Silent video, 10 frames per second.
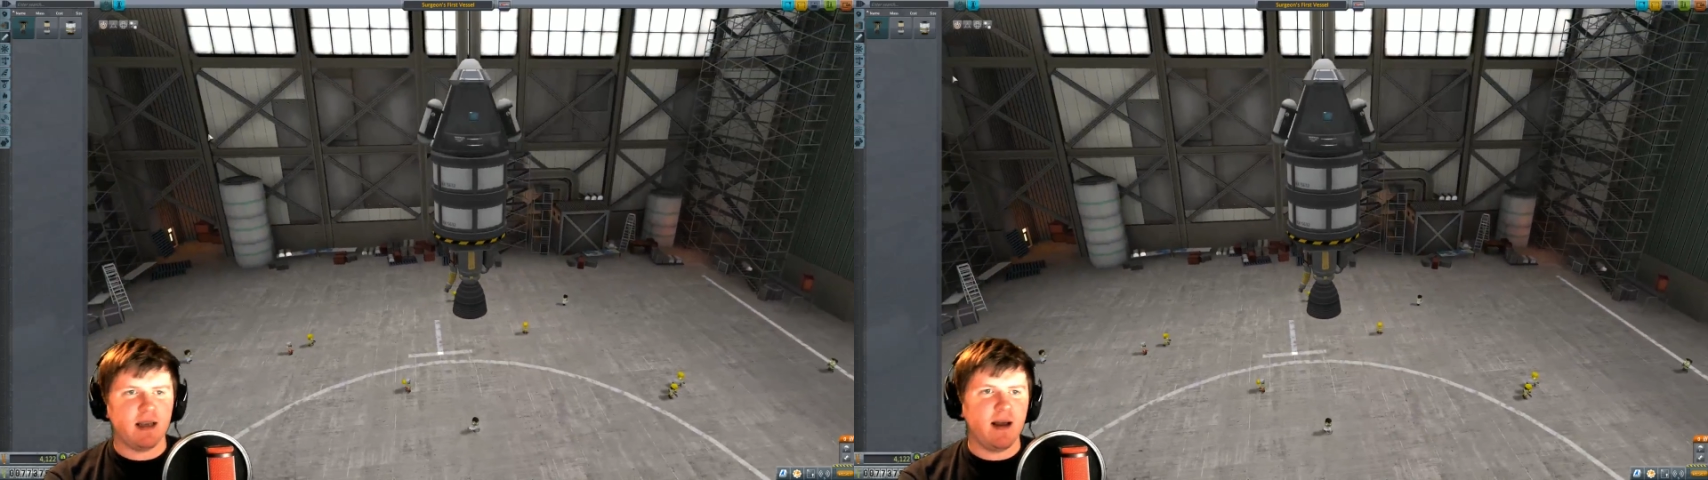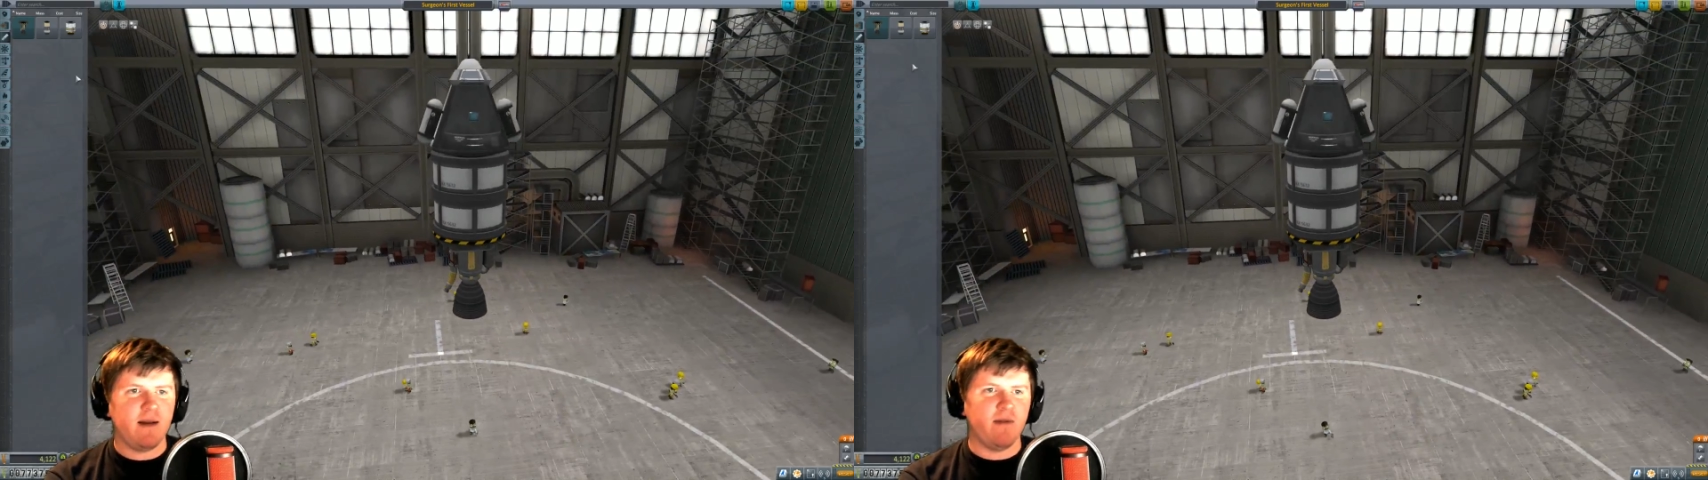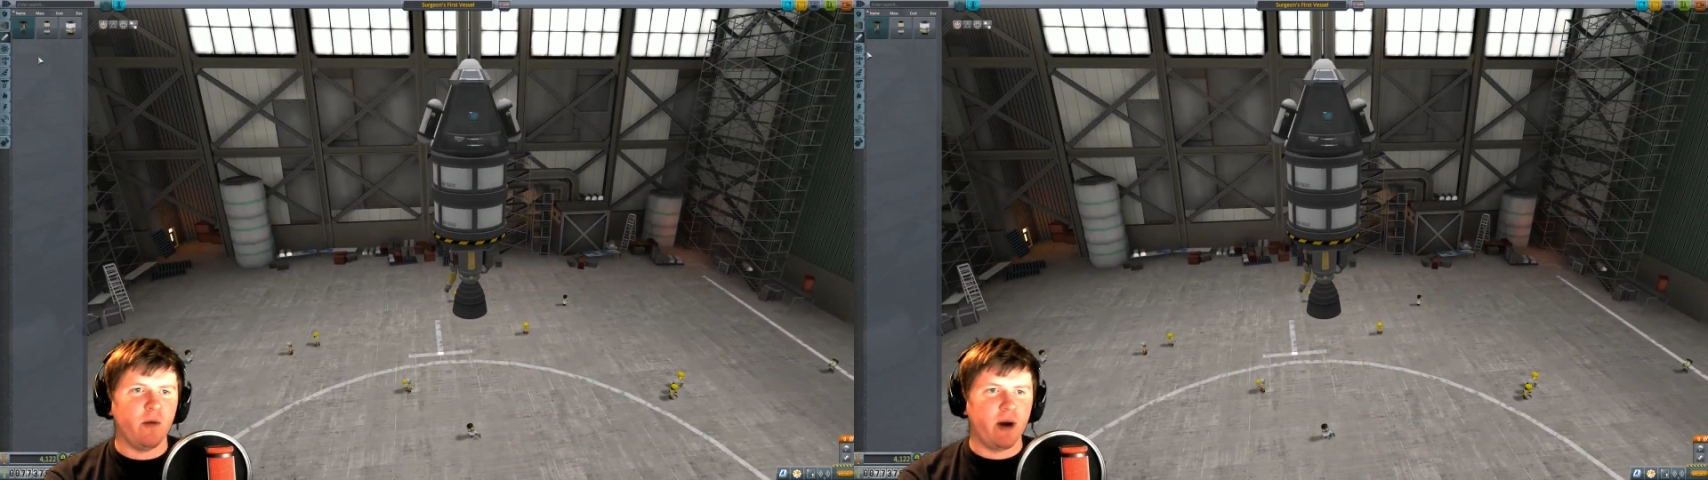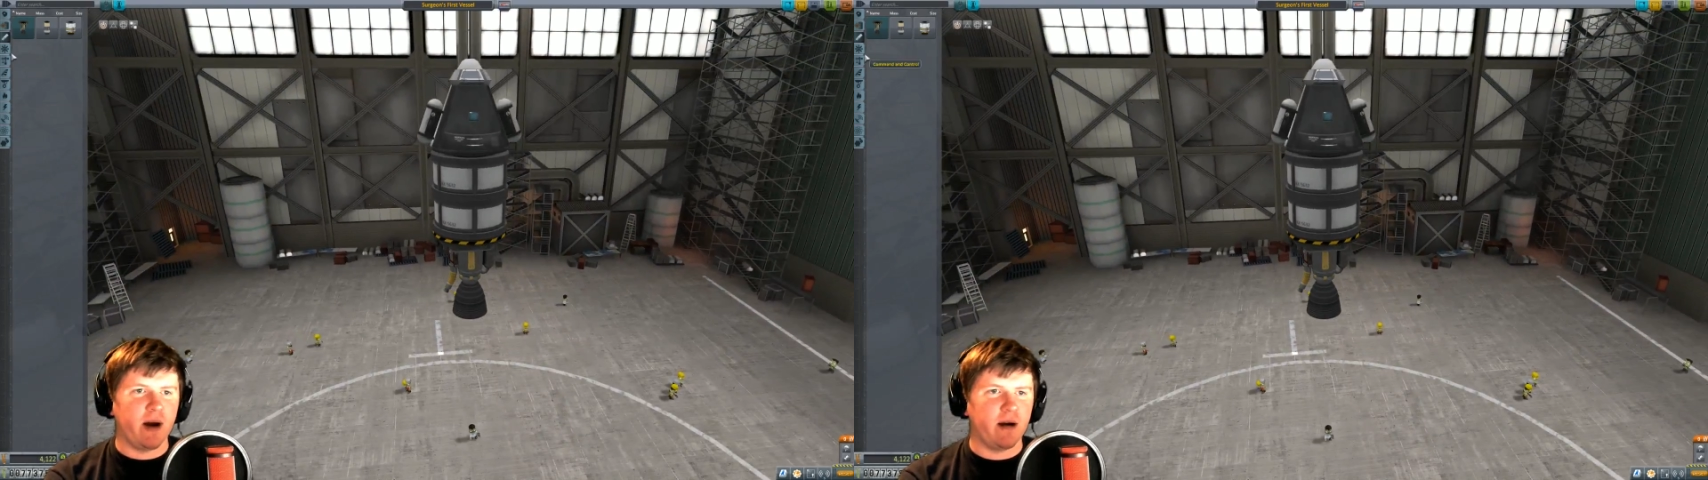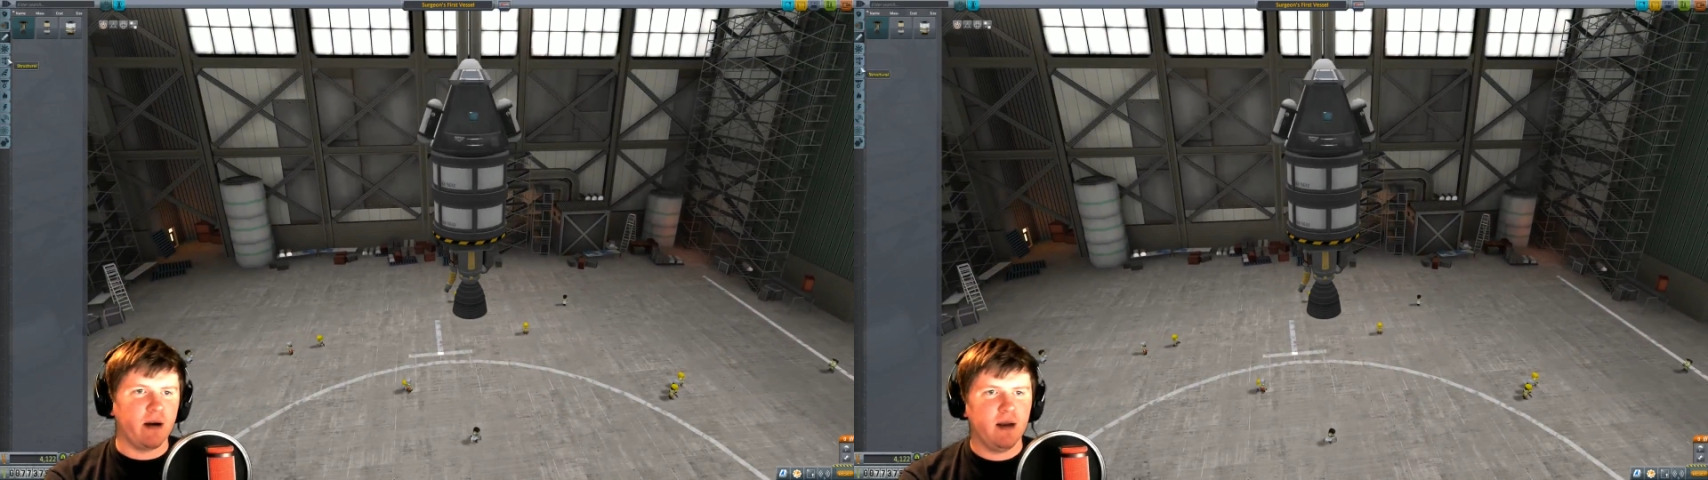
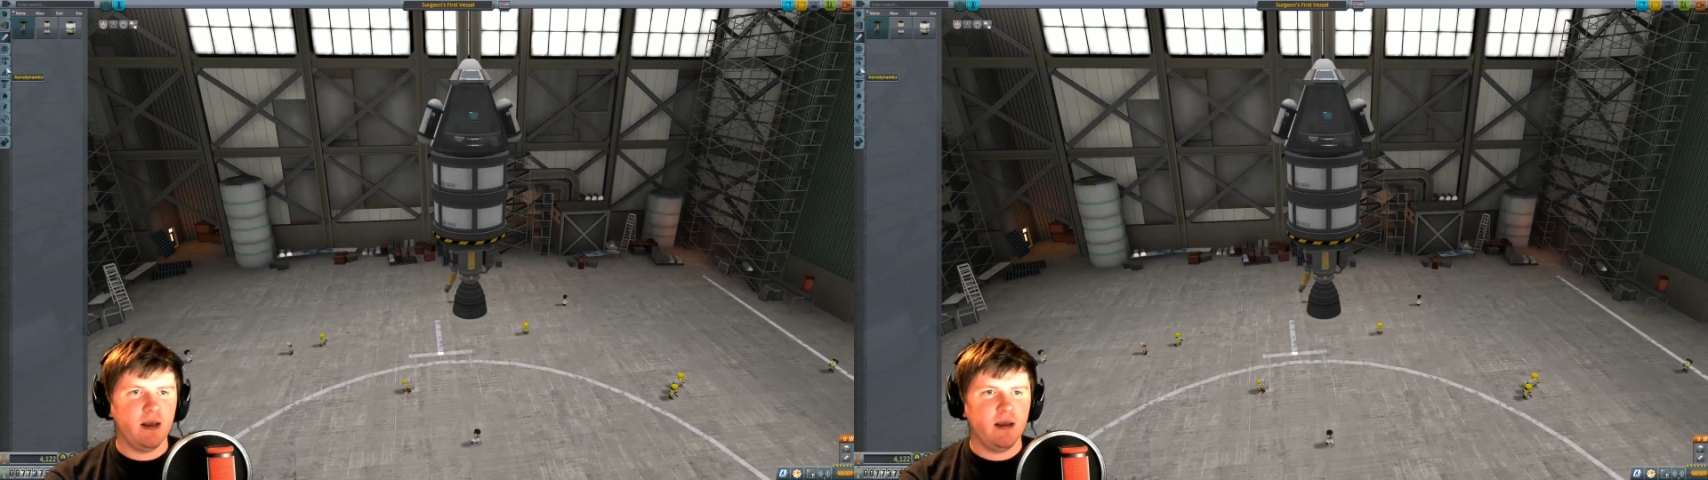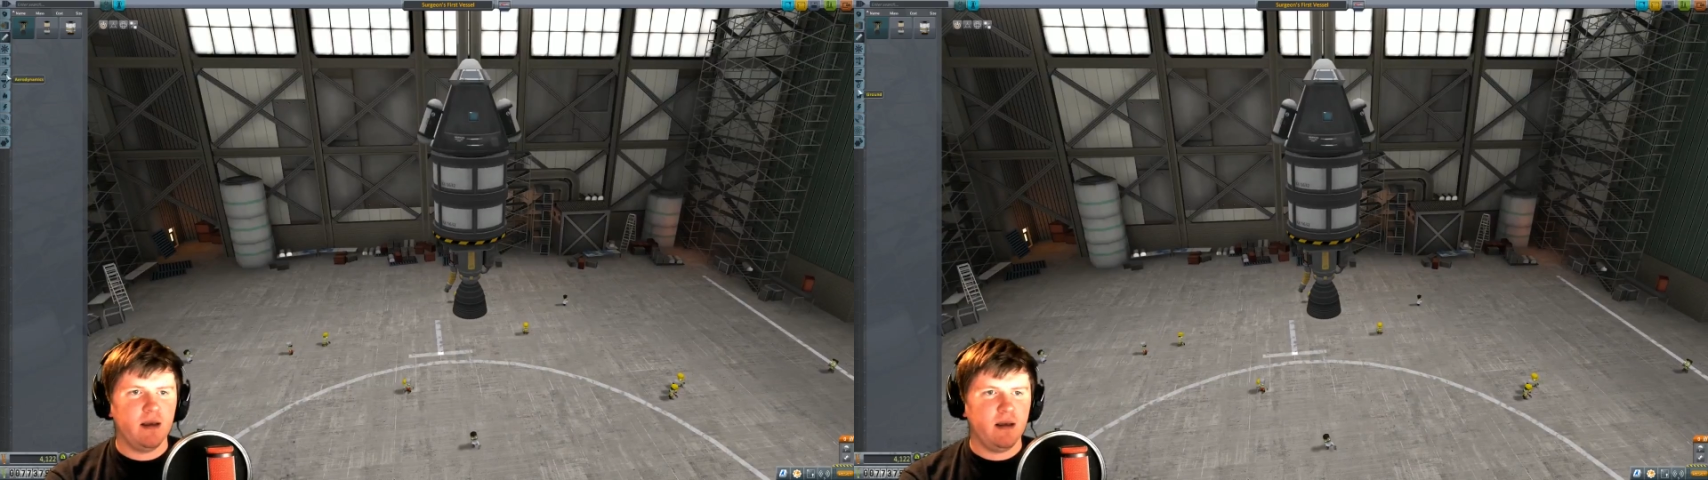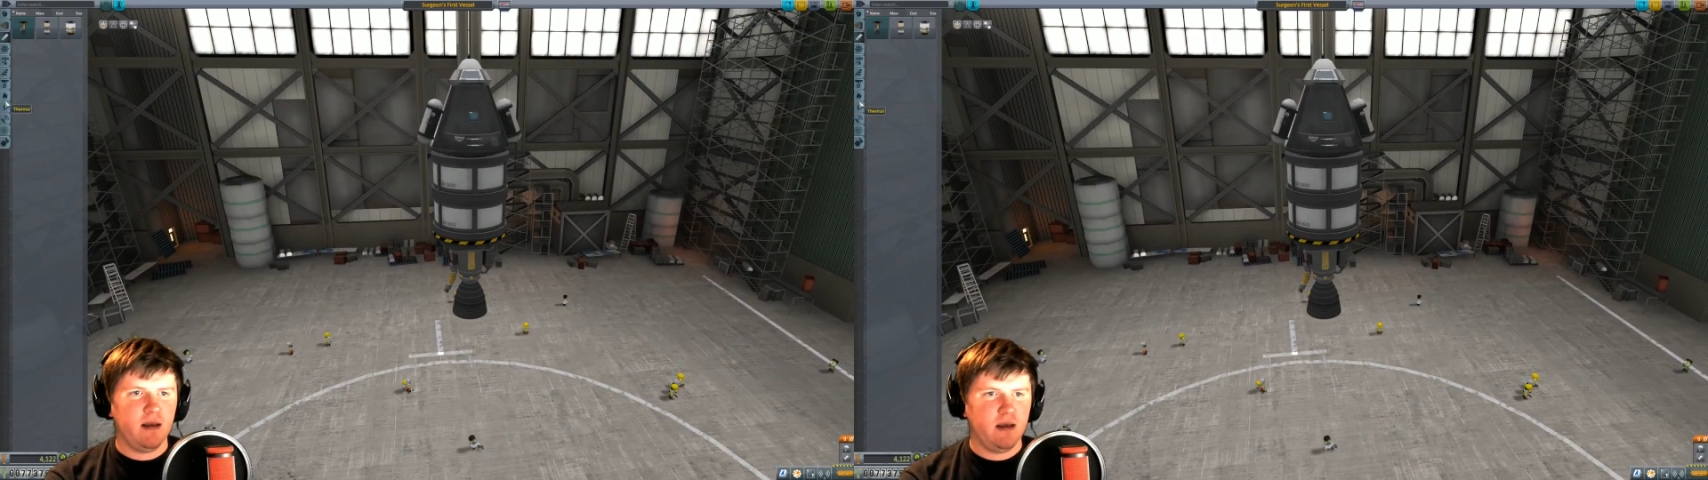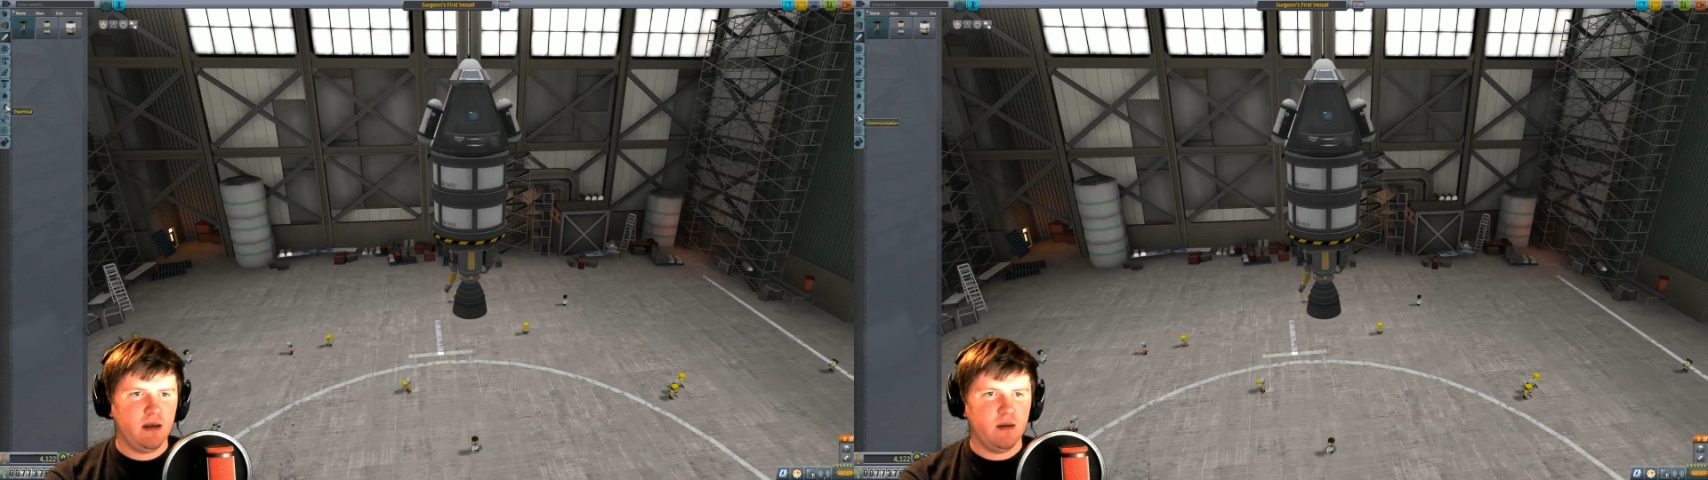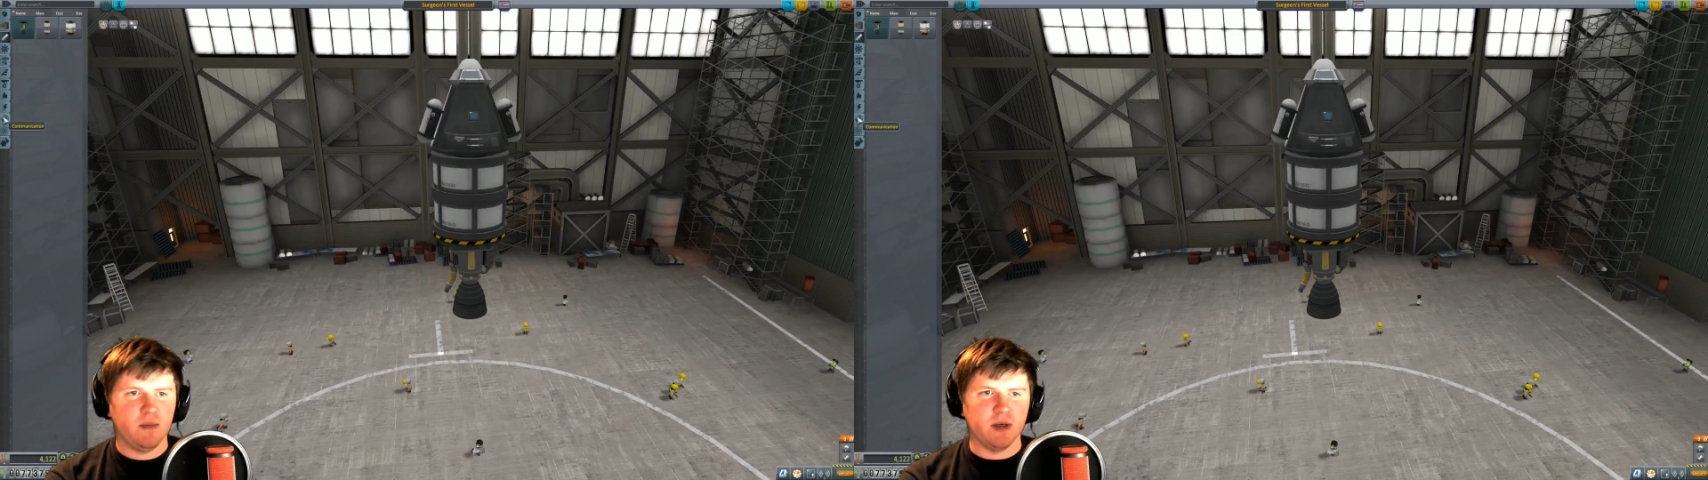everywhere, but